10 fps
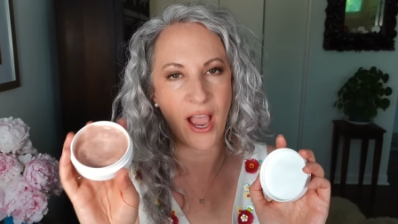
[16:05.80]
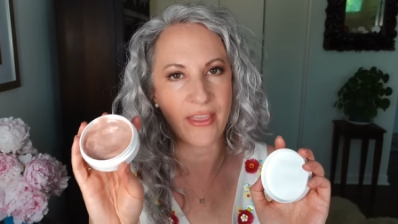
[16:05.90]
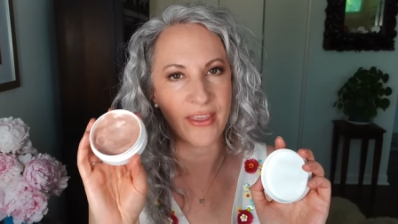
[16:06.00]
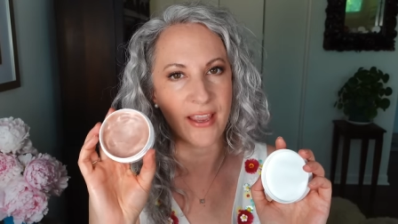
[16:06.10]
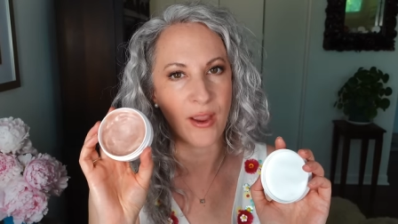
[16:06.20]

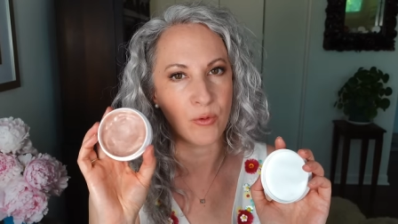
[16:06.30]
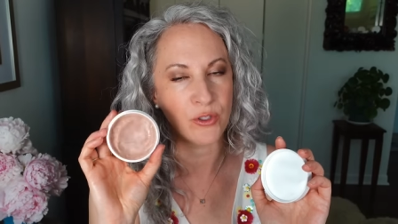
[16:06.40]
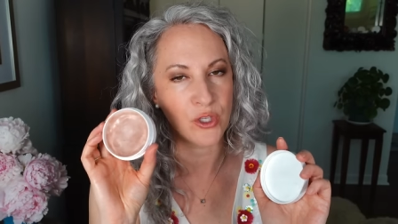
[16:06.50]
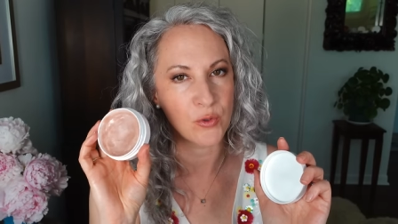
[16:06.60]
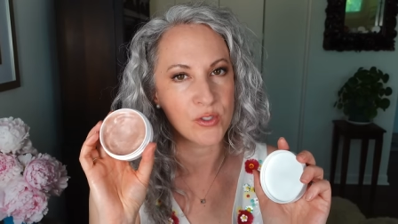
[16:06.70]
I think I
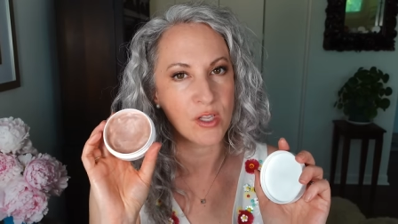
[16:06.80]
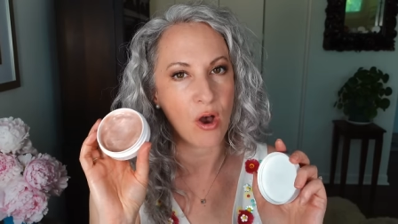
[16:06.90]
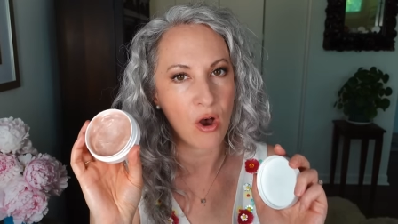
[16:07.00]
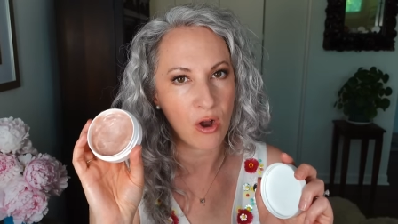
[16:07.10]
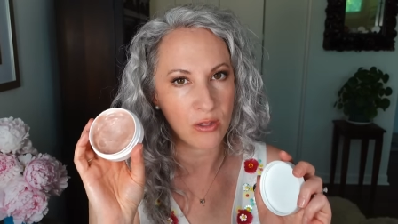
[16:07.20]
will use
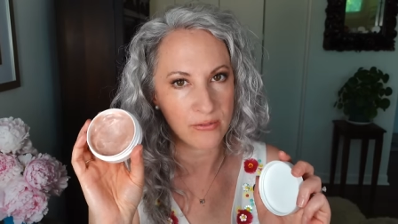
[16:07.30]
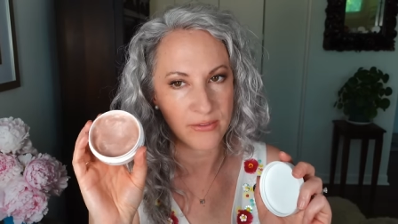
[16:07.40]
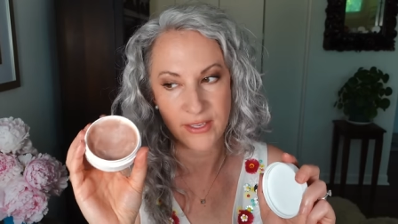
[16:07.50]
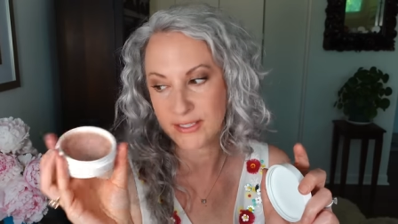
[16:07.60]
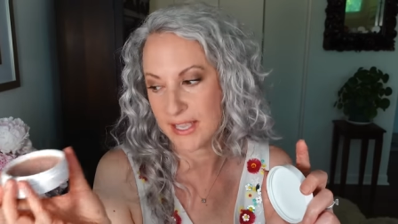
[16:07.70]
all
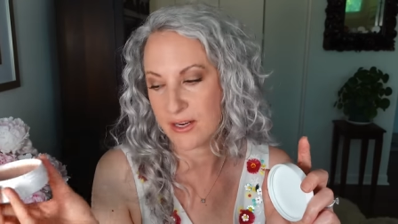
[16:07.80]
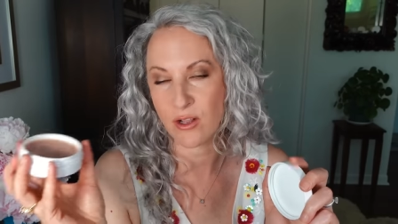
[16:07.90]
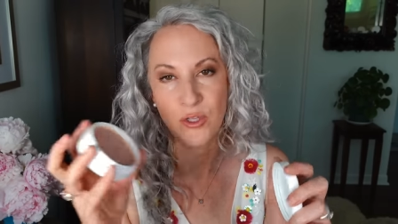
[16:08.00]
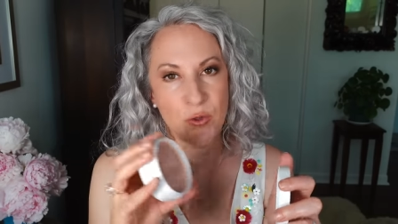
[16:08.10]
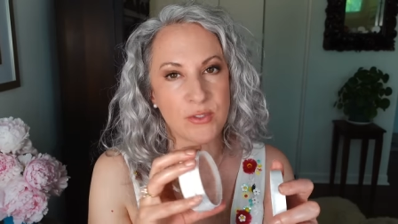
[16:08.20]
of this and
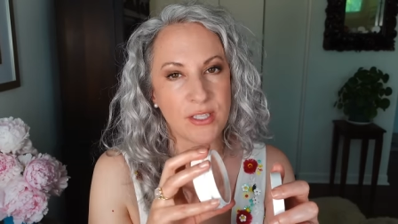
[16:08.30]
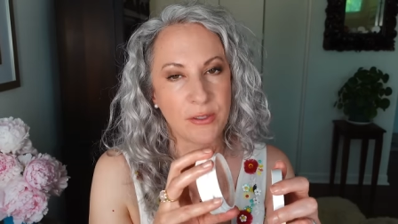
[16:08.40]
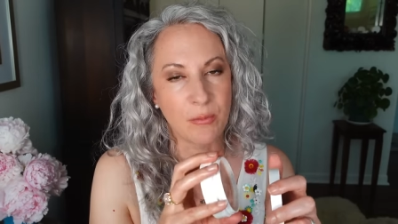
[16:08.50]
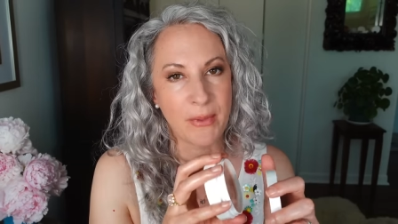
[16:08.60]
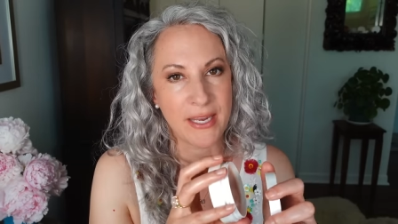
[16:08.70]
I'll use the
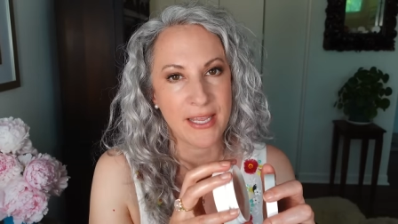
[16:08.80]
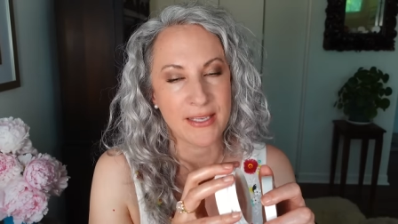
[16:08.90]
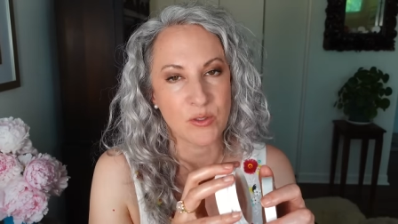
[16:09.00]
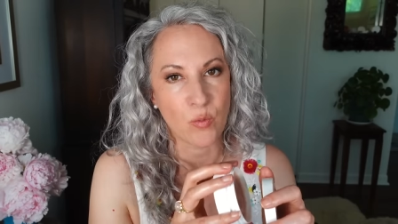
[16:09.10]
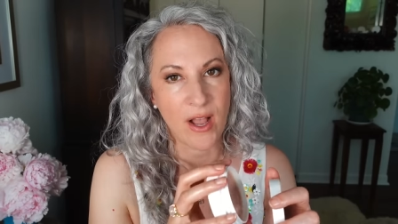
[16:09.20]
little mini
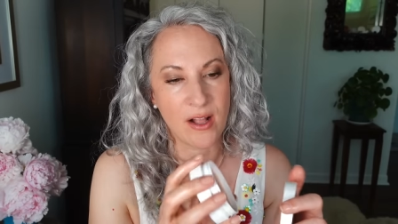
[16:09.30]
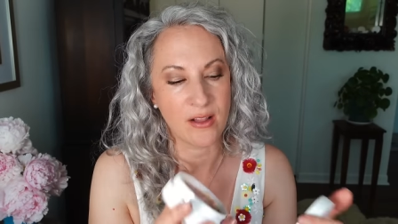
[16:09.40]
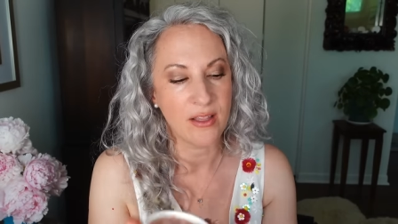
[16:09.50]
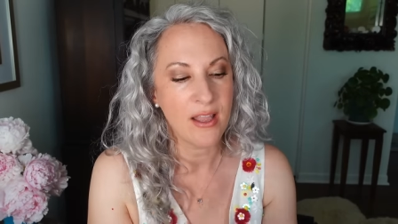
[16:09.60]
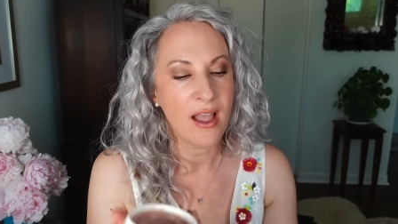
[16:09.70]
as
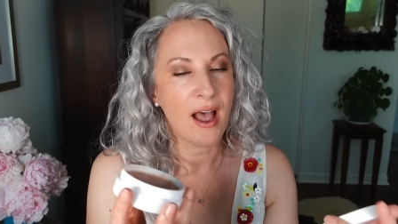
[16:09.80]
well.